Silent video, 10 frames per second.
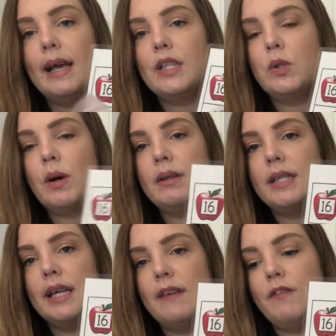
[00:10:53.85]
And so I'll
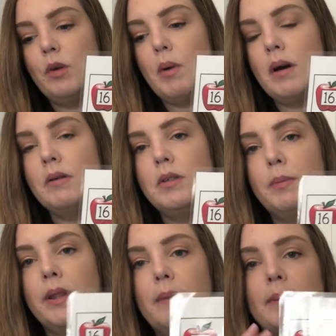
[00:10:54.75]
take a few out,
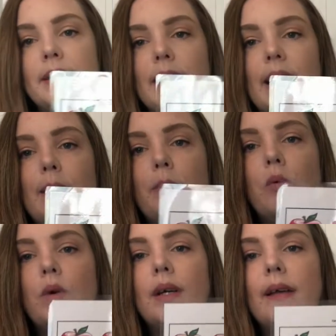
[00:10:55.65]
put them beside the
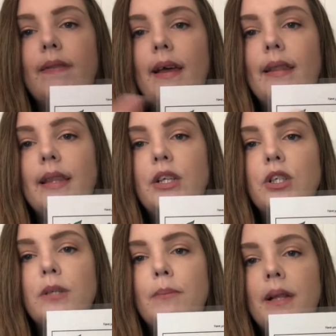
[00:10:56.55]
board, and then they
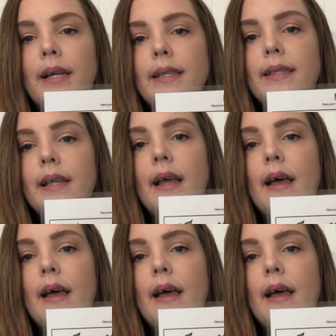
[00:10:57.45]
just place